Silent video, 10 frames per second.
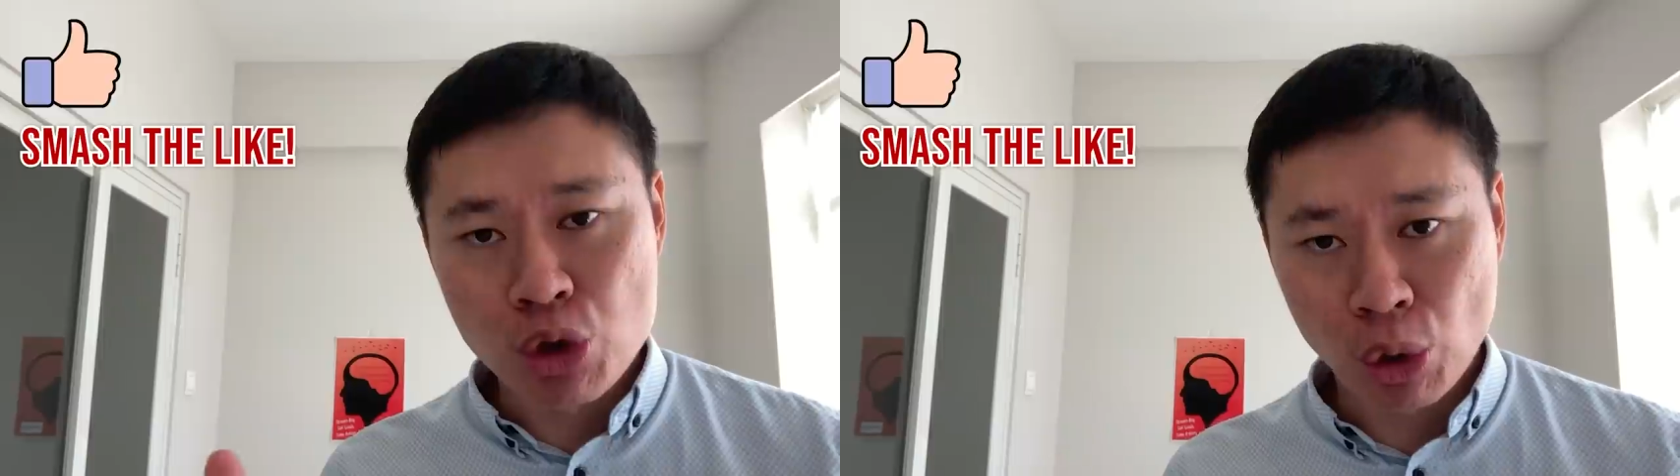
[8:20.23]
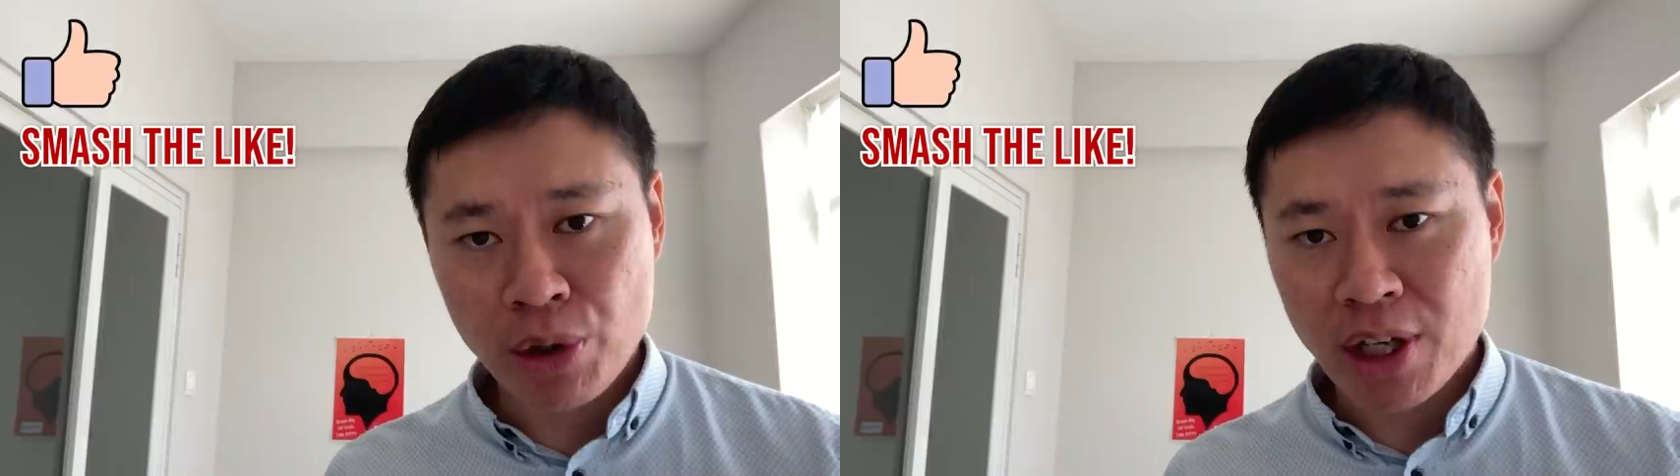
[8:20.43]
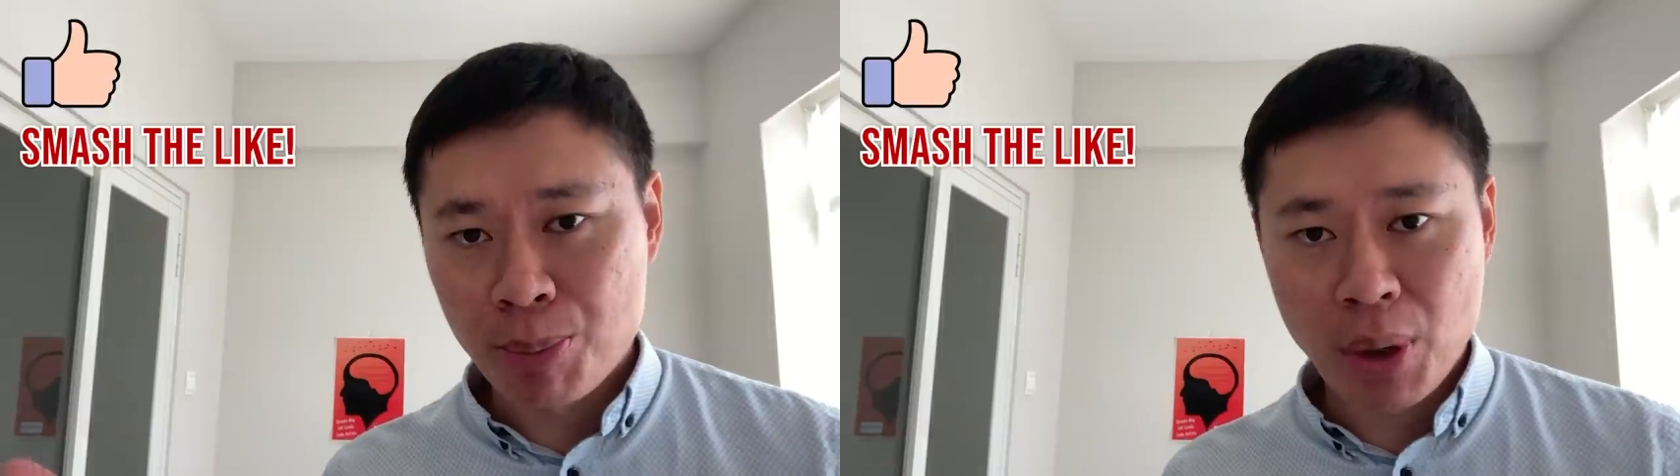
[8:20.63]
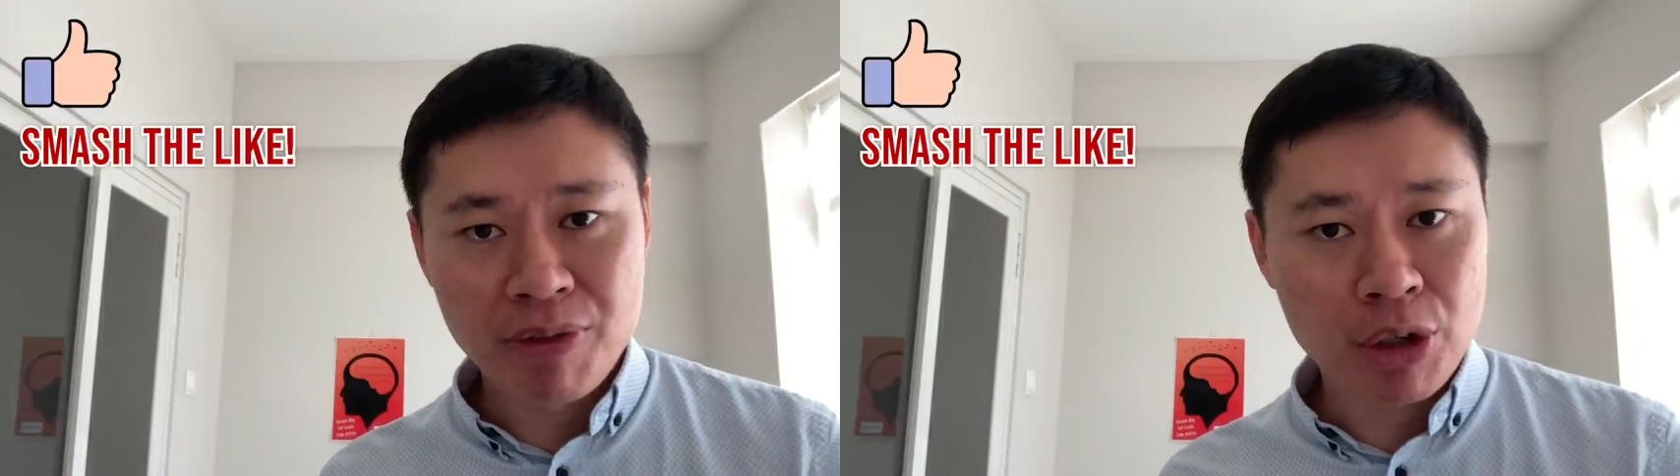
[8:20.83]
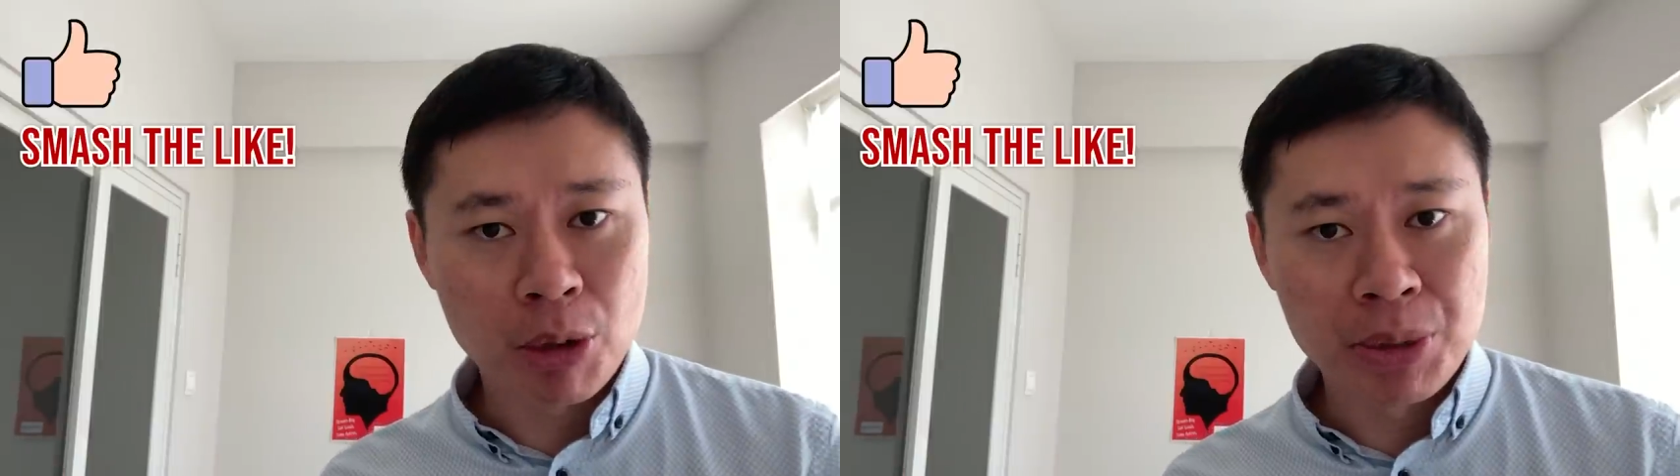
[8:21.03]
to join our
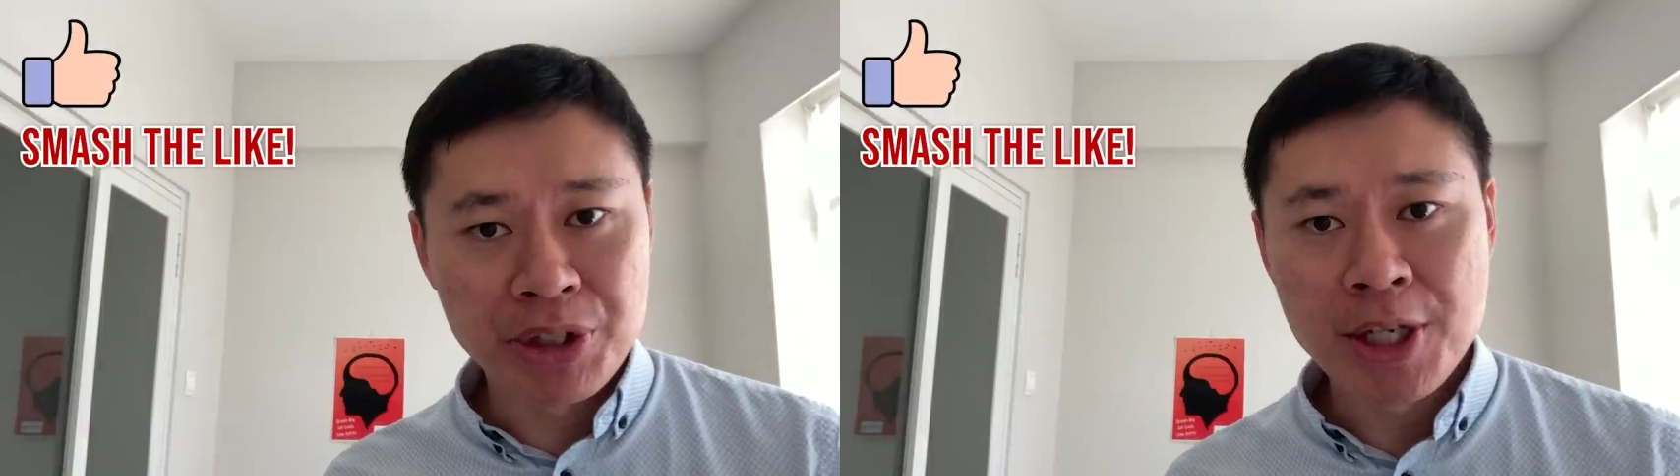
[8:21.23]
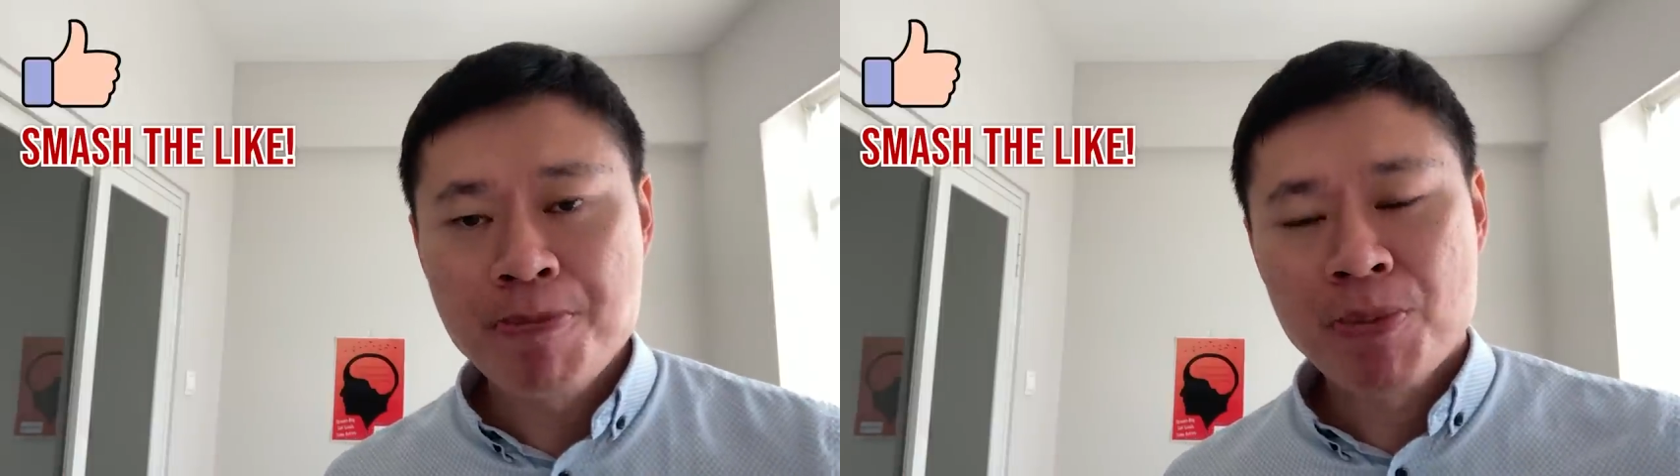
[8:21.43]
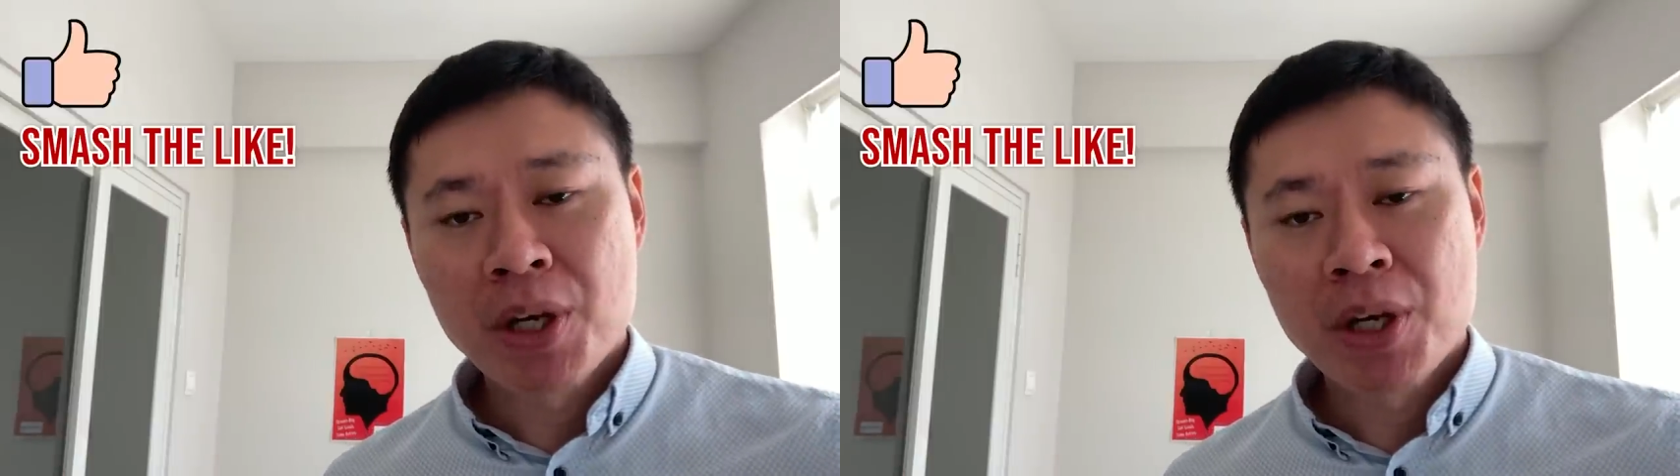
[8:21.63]
private community,